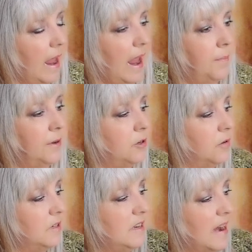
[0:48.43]
Aperture
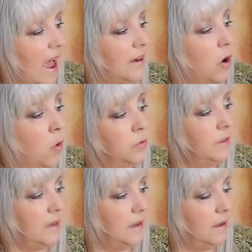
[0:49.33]
is not
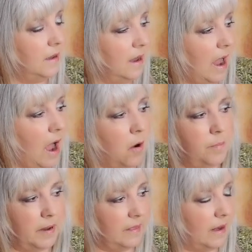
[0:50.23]
only how
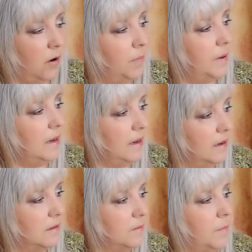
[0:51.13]
big that opening
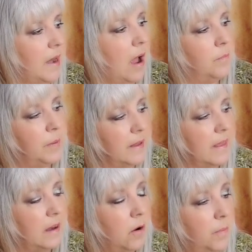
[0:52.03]
is, but how big
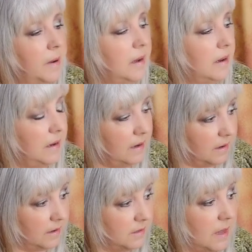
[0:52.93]
that opening
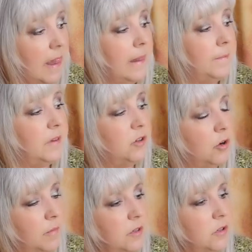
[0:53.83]
is
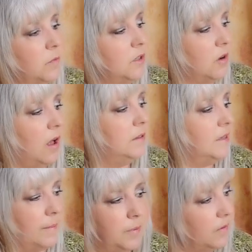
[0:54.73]
determines what's called
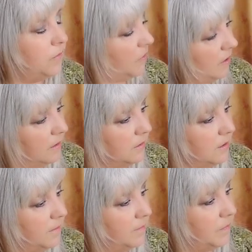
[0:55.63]
depth of
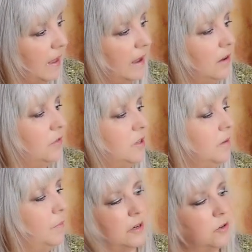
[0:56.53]
field. You've
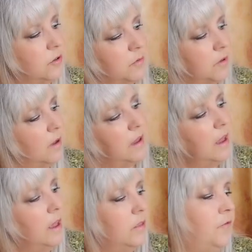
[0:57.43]
seen pictures where
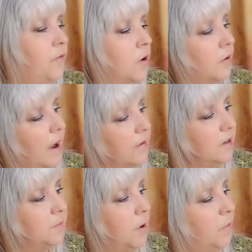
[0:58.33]
the foreground
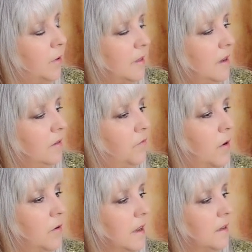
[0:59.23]
is perfectly in
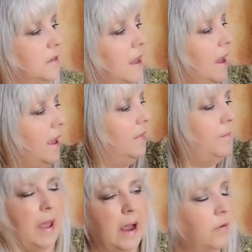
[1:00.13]
focus and the
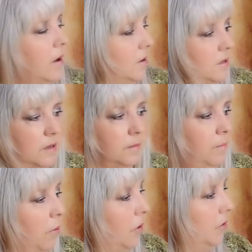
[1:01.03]
background is a
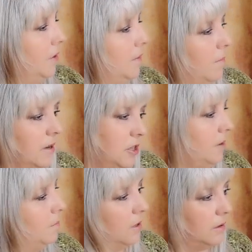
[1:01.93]
complete
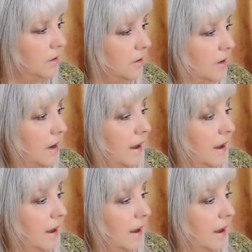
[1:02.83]
mushy blur.